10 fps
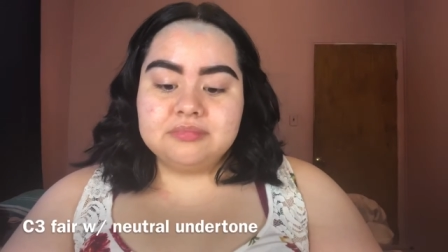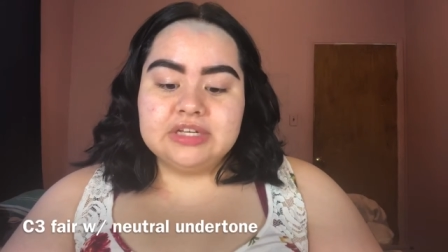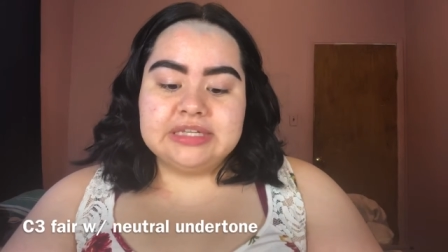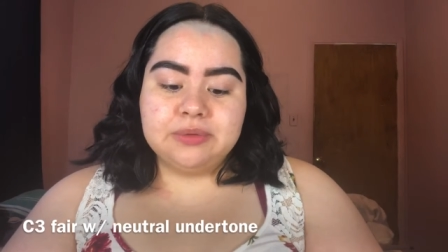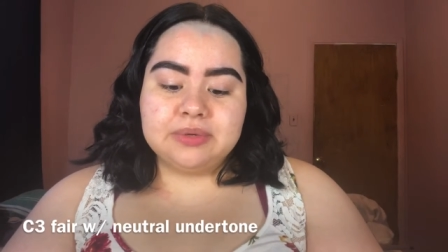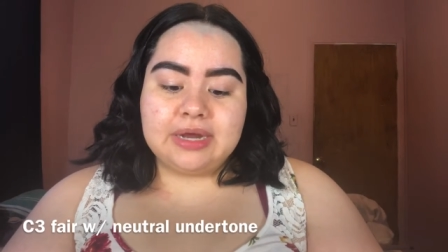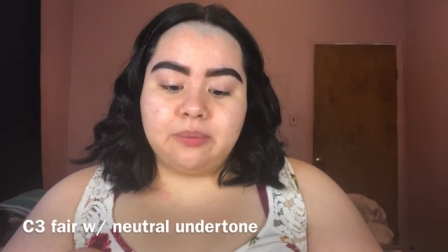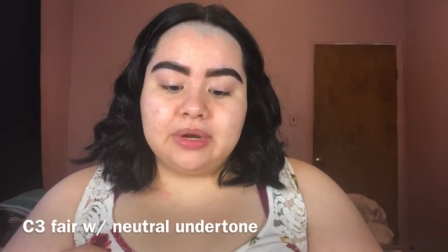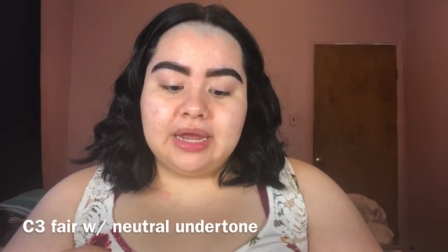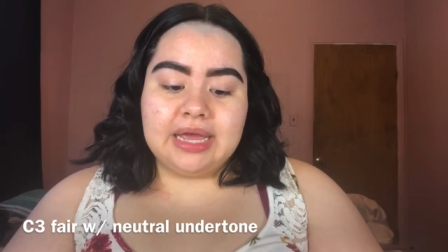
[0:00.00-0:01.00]
And then when I
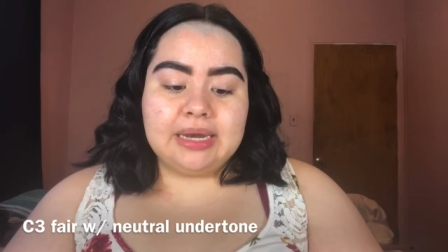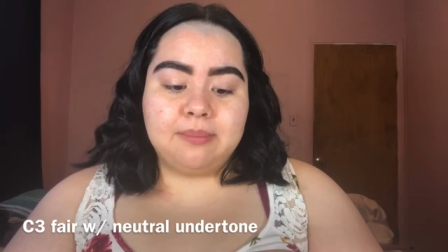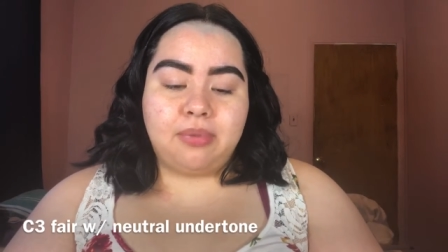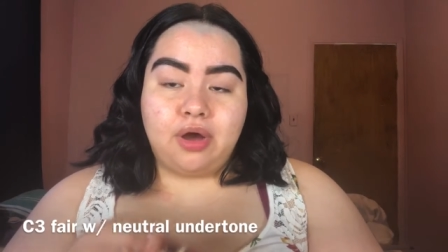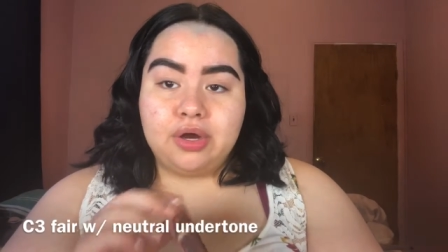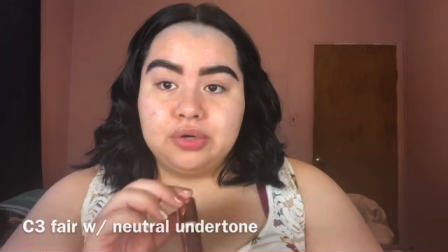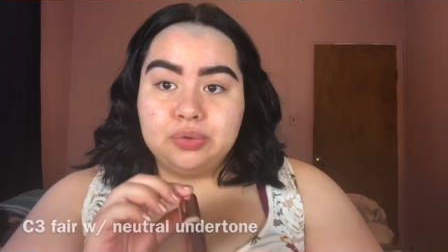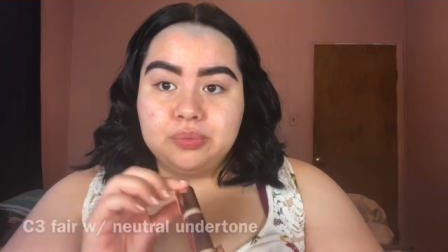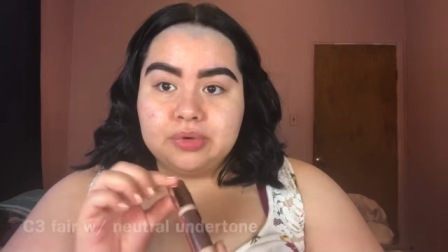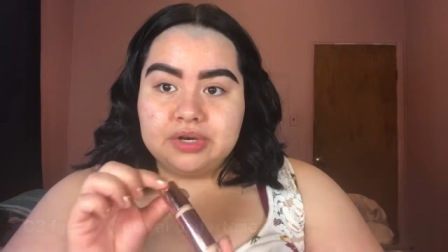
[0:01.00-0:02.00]
went ahead and bought a
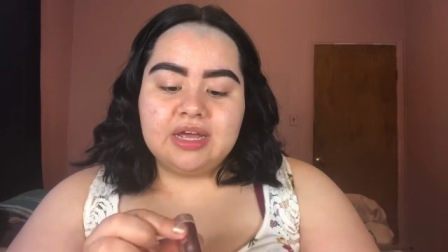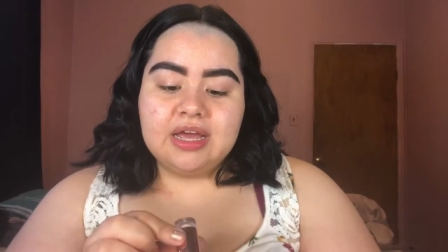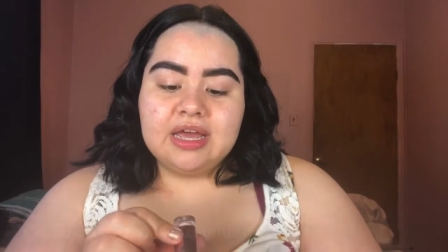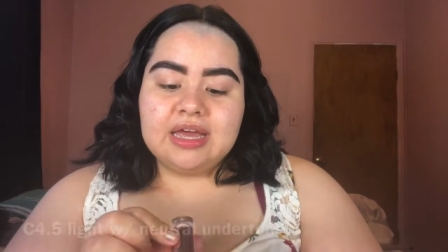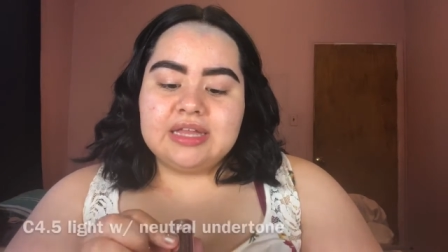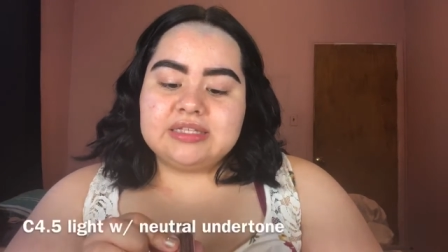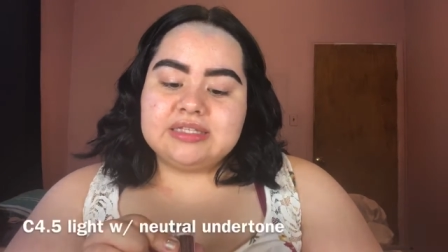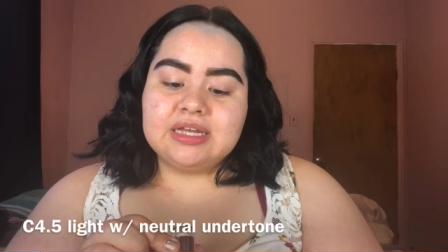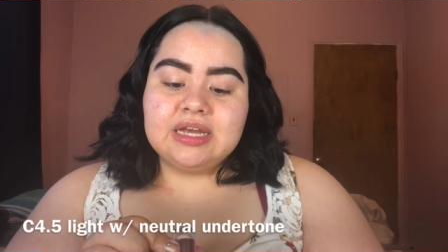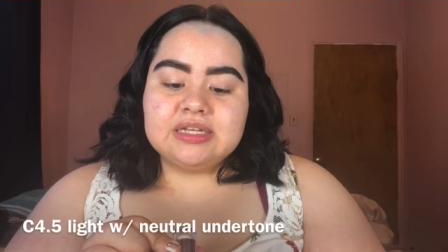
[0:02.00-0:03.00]
new one, it's
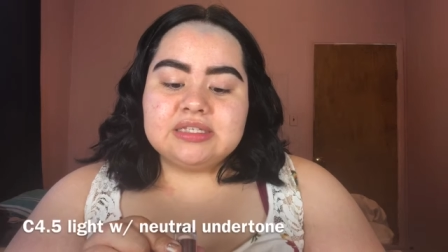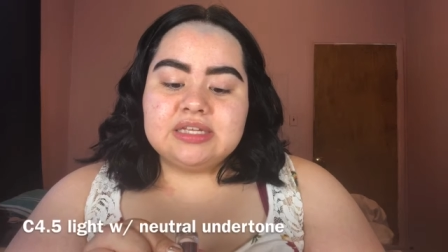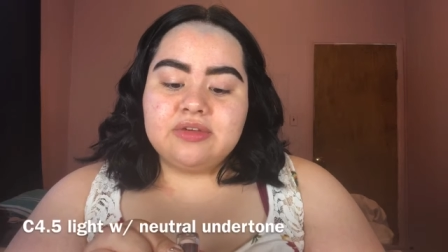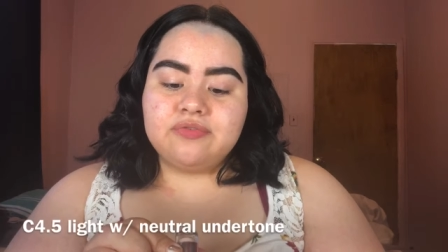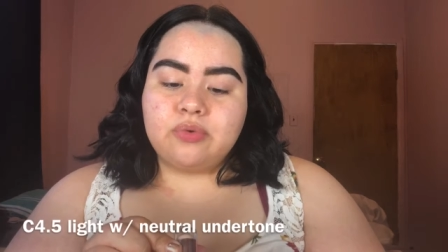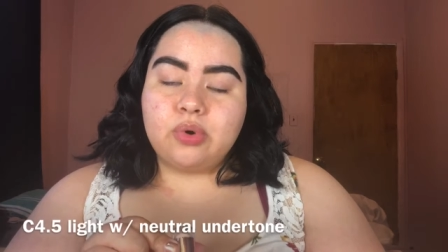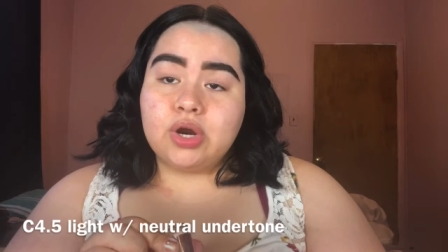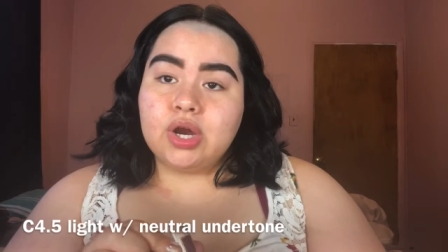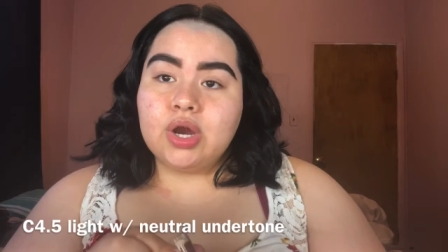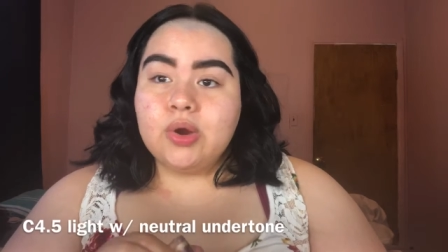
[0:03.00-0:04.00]

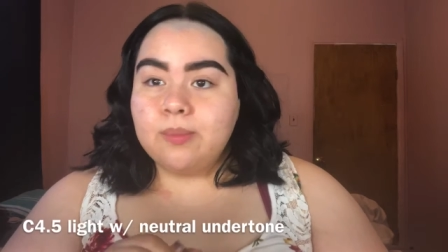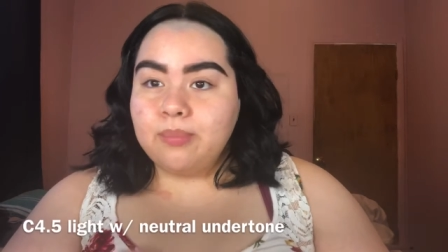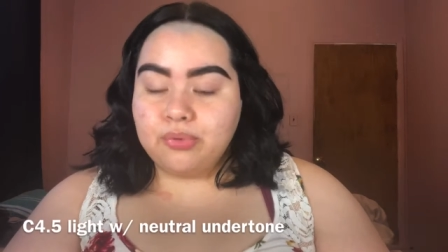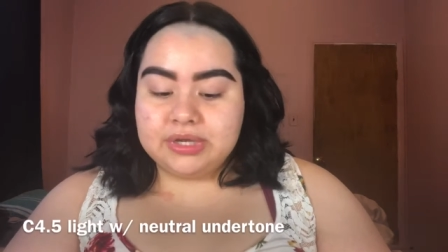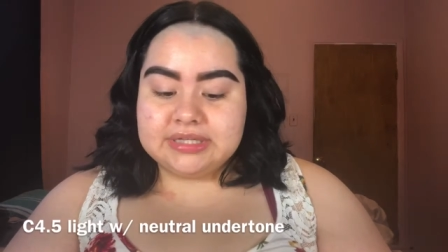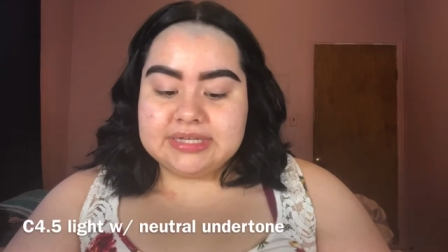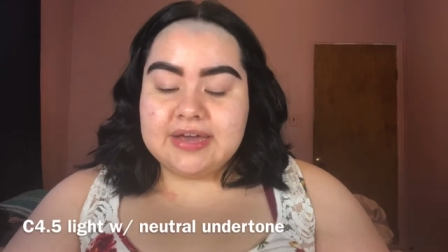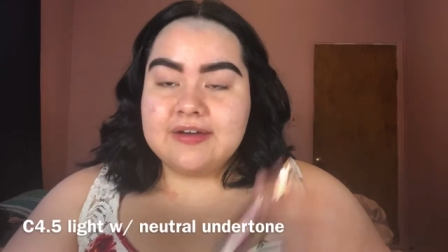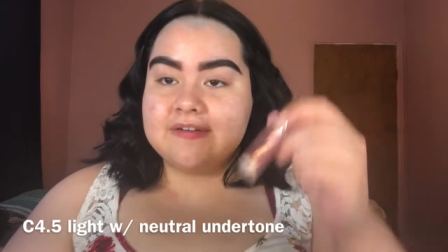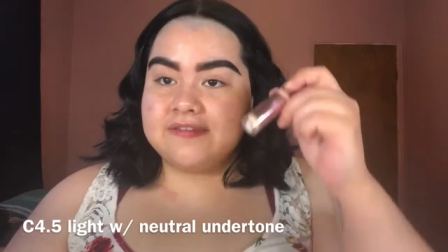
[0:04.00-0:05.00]

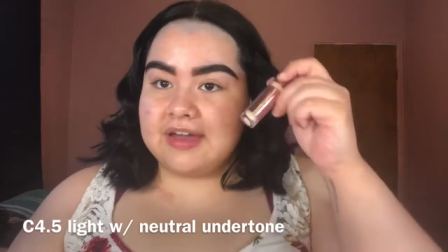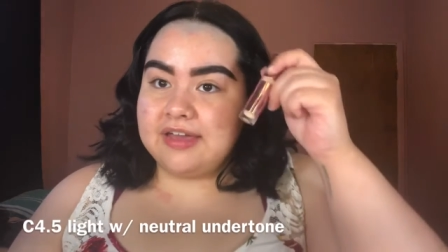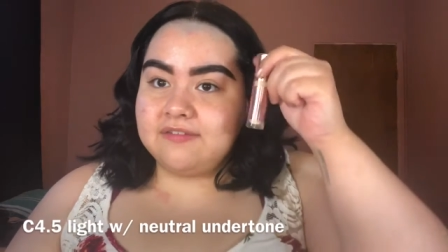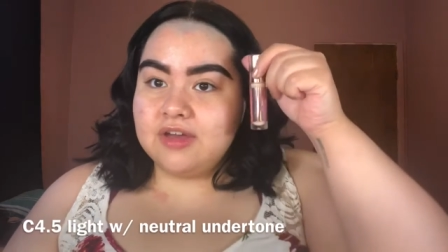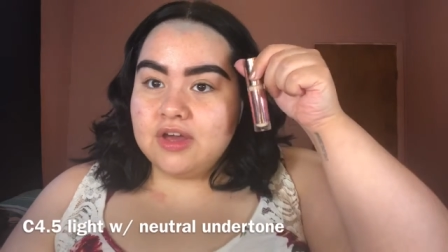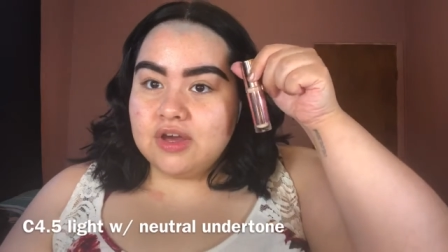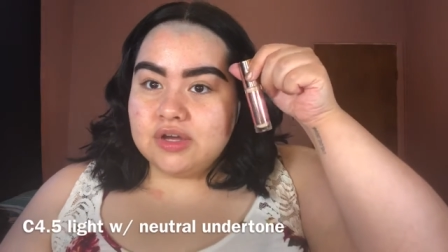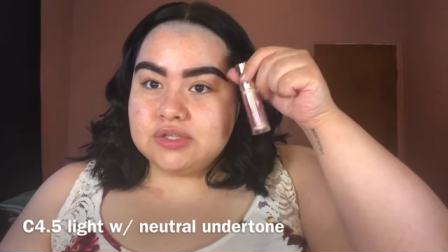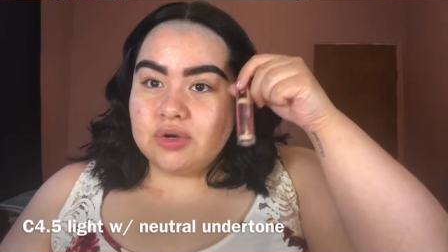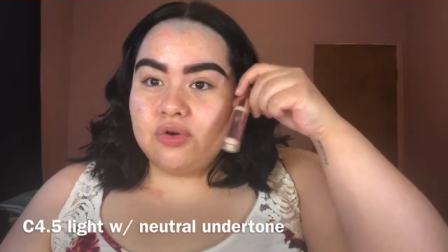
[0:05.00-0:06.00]
C4.5.
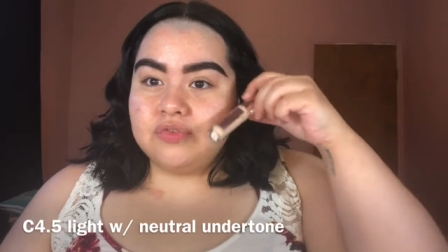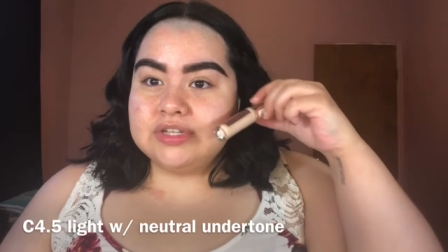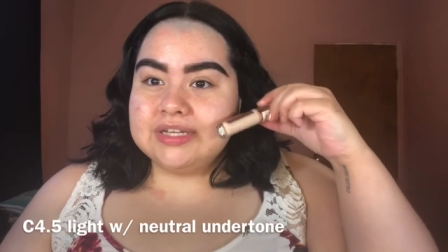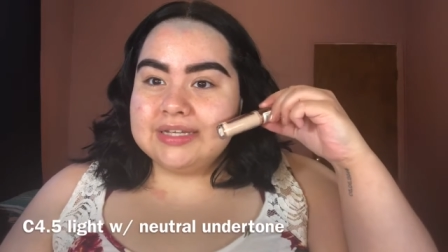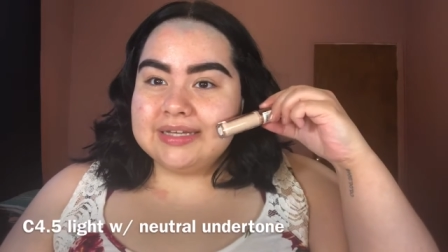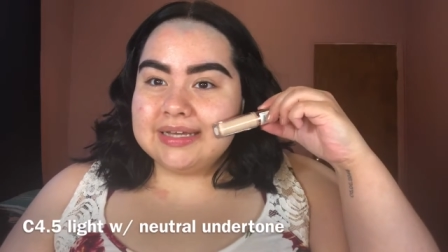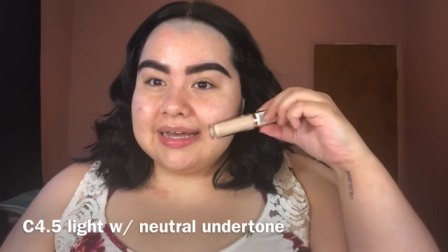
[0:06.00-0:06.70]
So hopefully